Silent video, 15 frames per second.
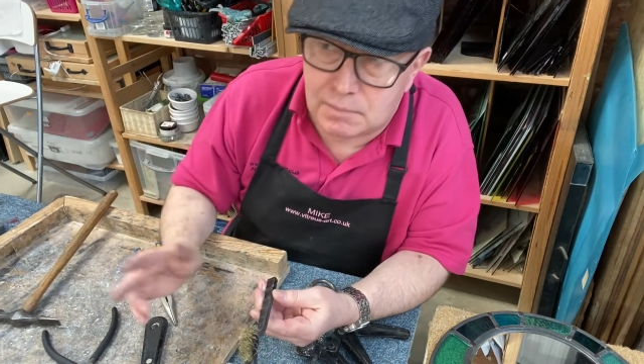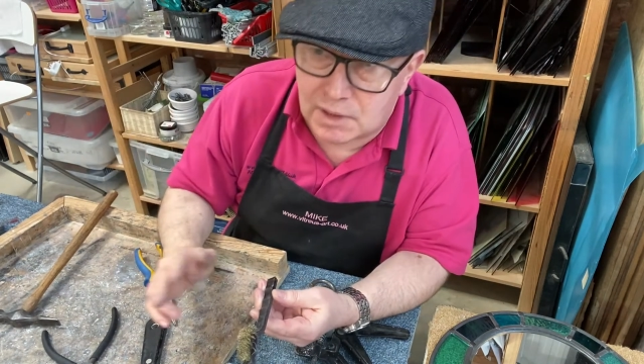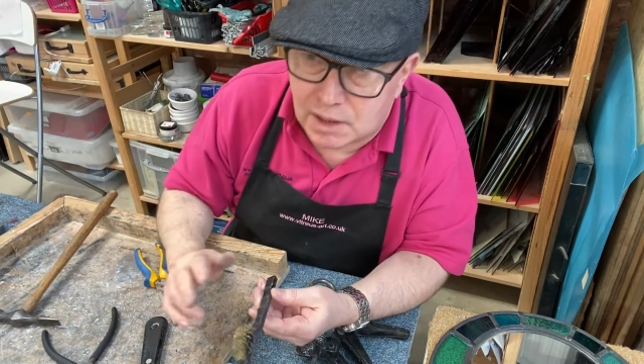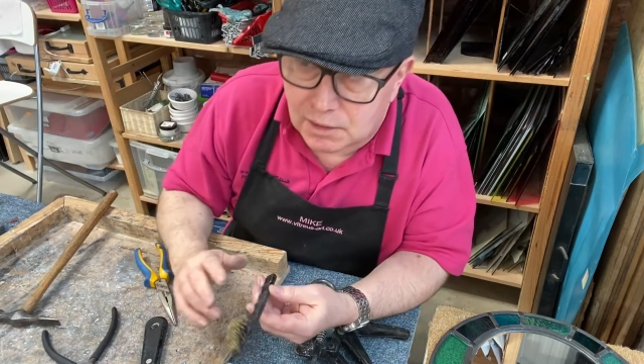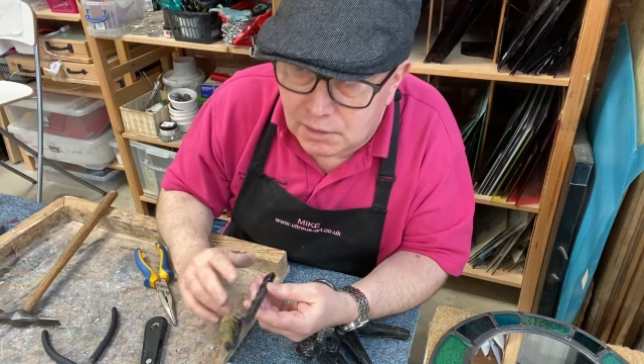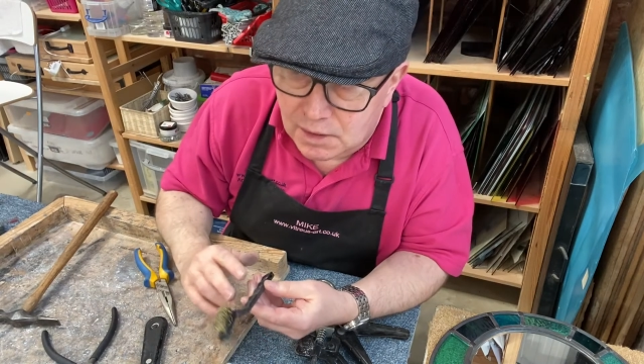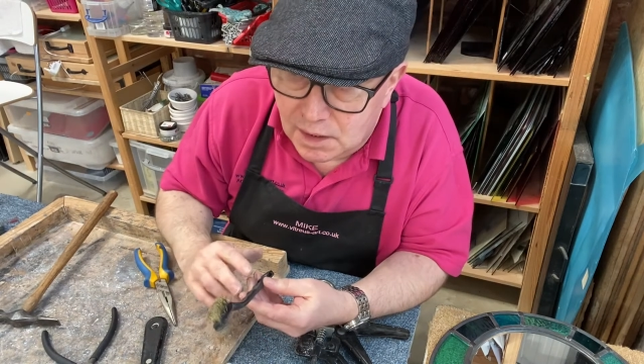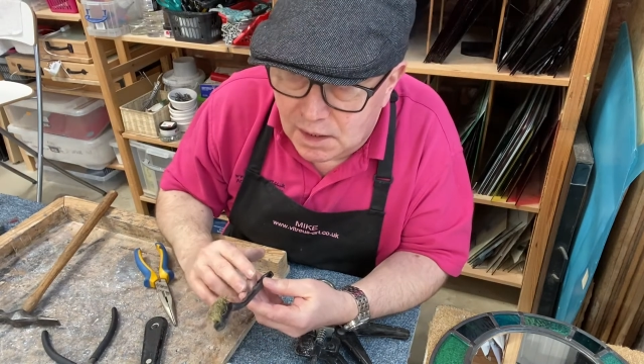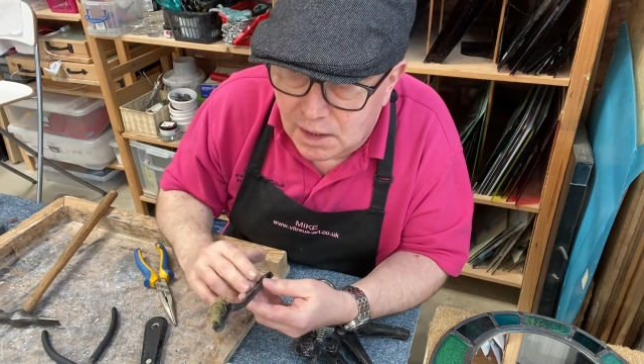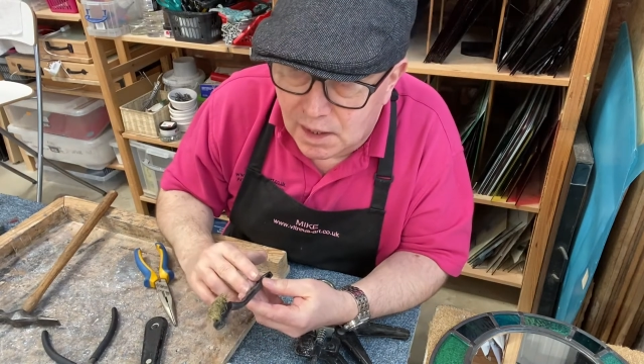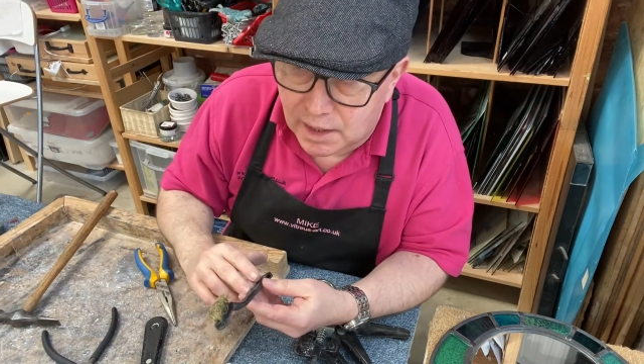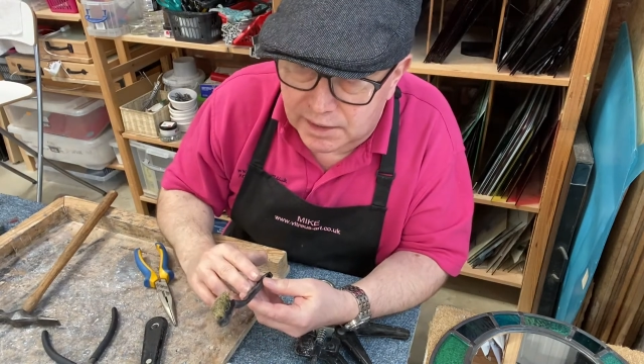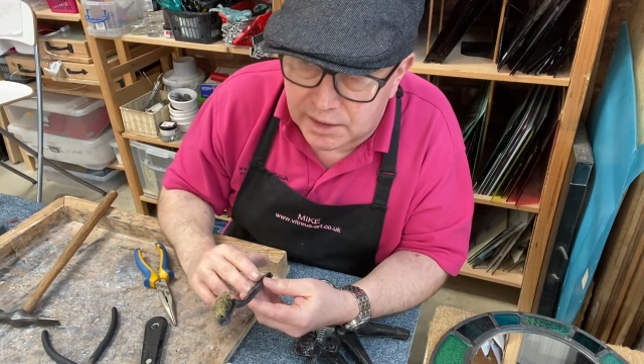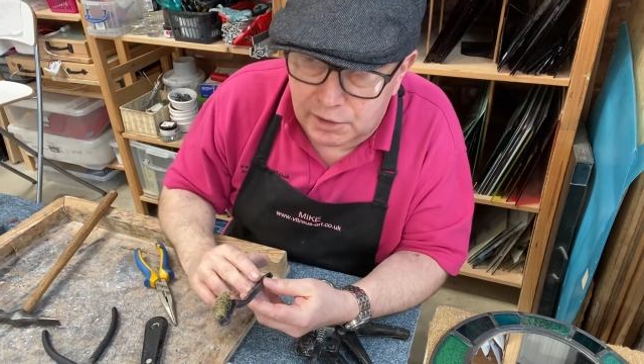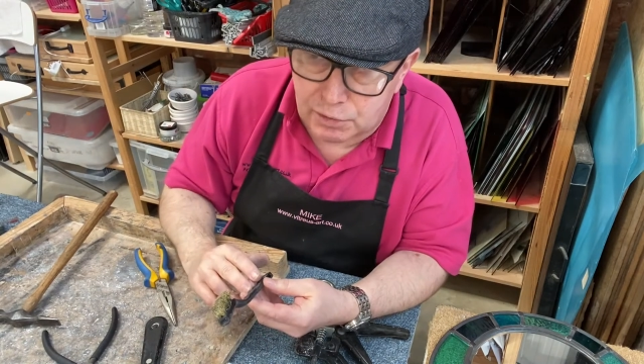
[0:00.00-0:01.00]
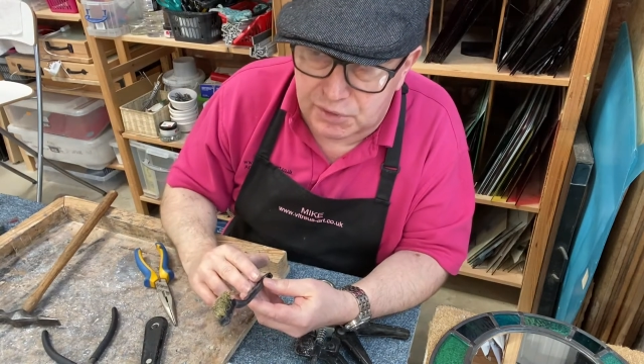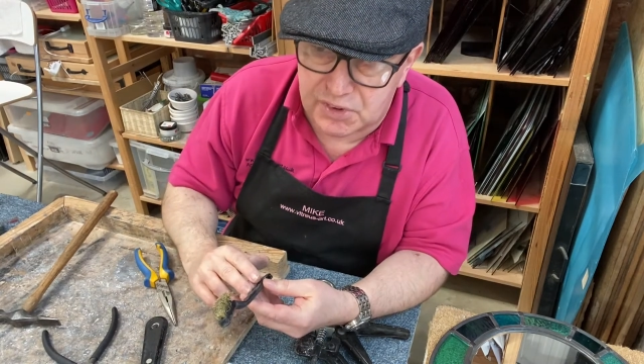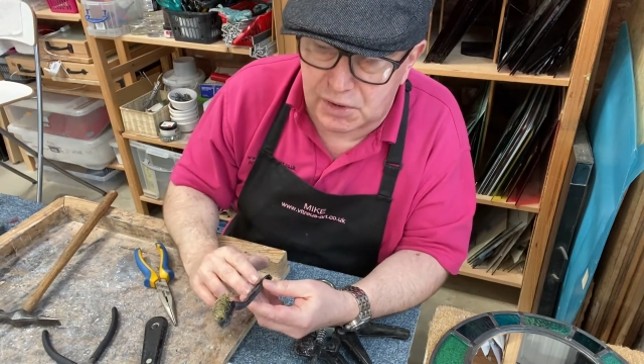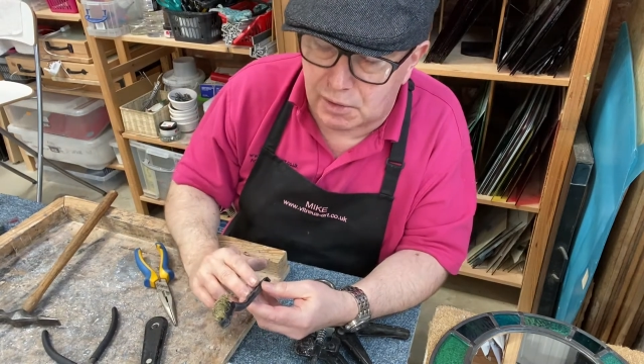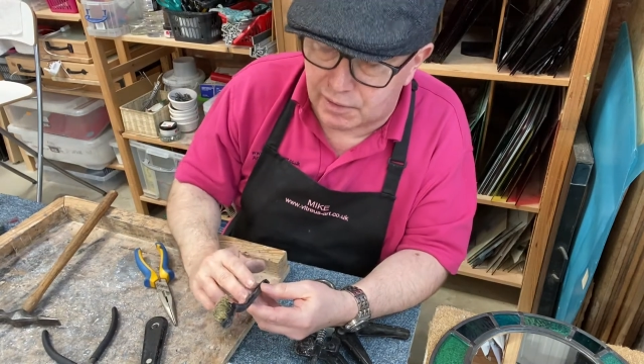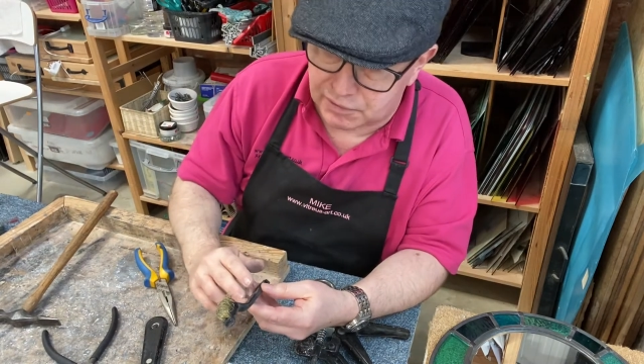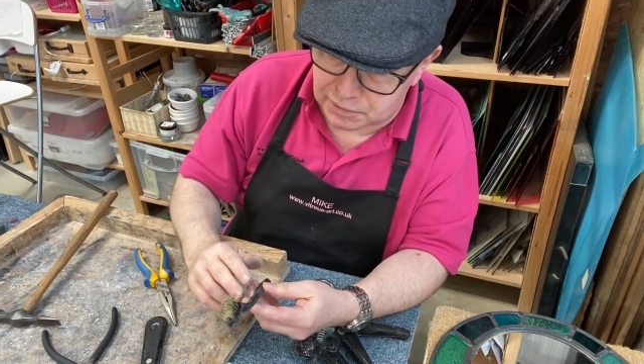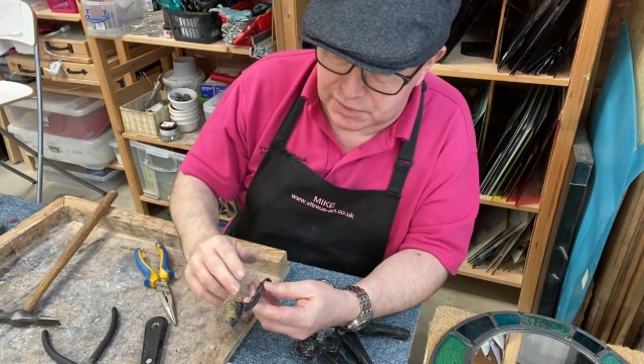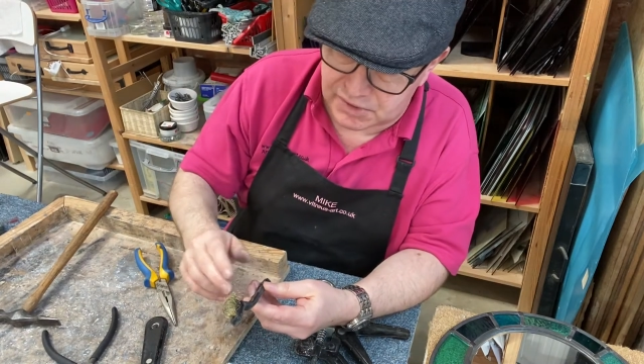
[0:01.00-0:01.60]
a year or two after we